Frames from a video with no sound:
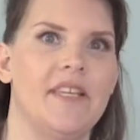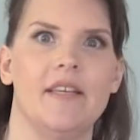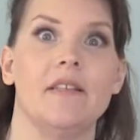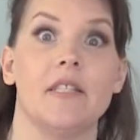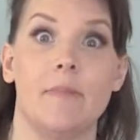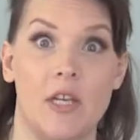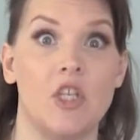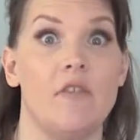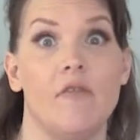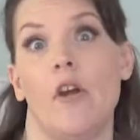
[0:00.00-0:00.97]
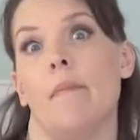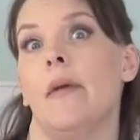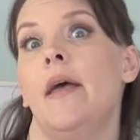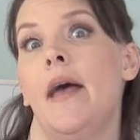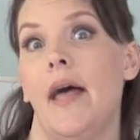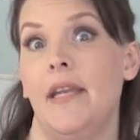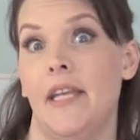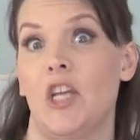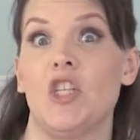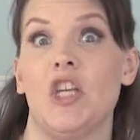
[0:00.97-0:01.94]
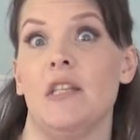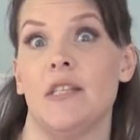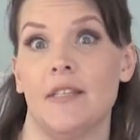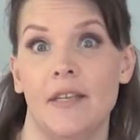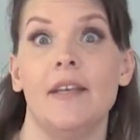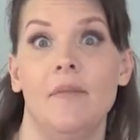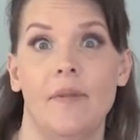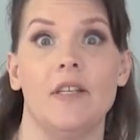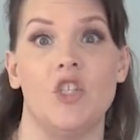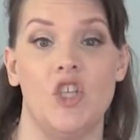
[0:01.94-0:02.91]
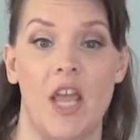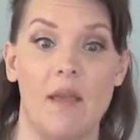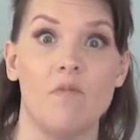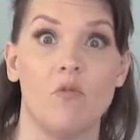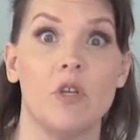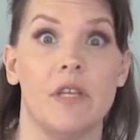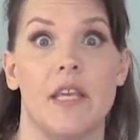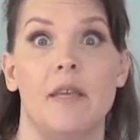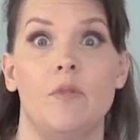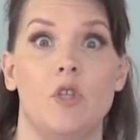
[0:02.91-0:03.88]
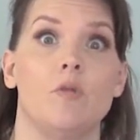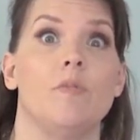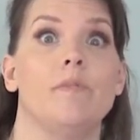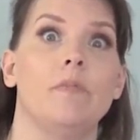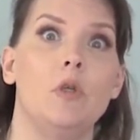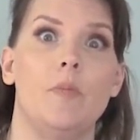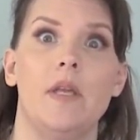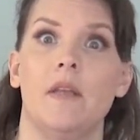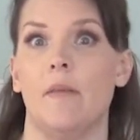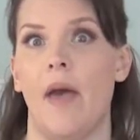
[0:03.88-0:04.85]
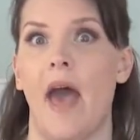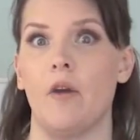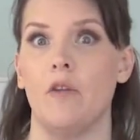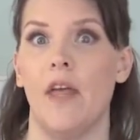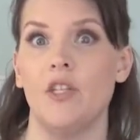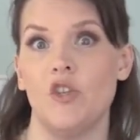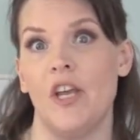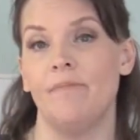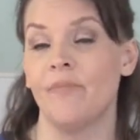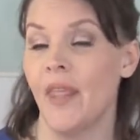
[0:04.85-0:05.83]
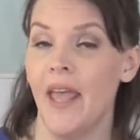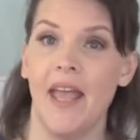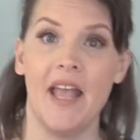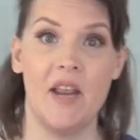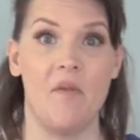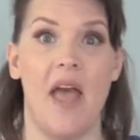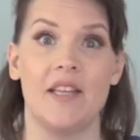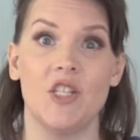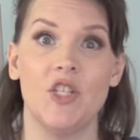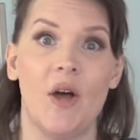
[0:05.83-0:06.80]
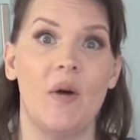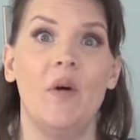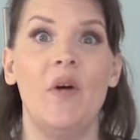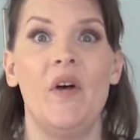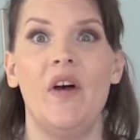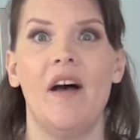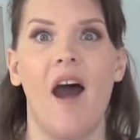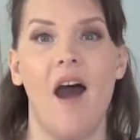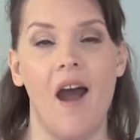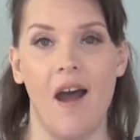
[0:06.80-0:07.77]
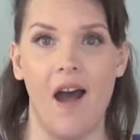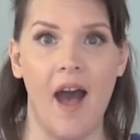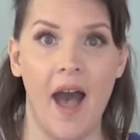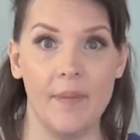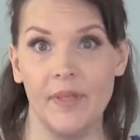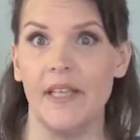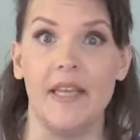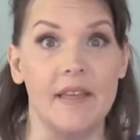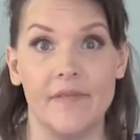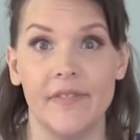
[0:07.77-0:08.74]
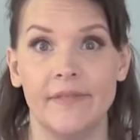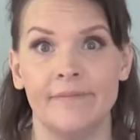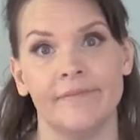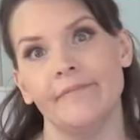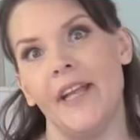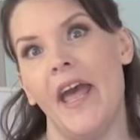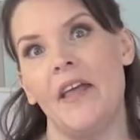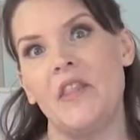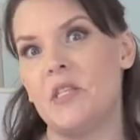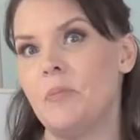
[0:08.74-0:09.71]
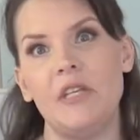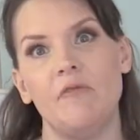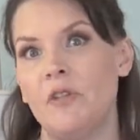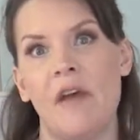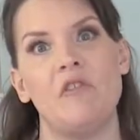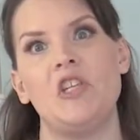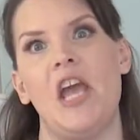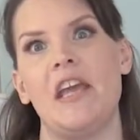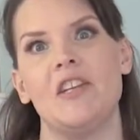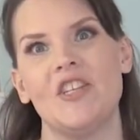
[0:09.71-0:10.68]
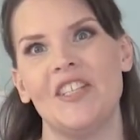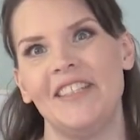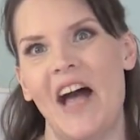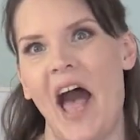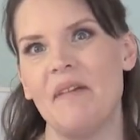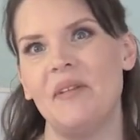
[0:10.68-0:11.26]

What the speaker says: to heal, especially from addictions, because shame really keeps you looping in the pattern that you're in. Anyway, so I believe, and this belief will never change, I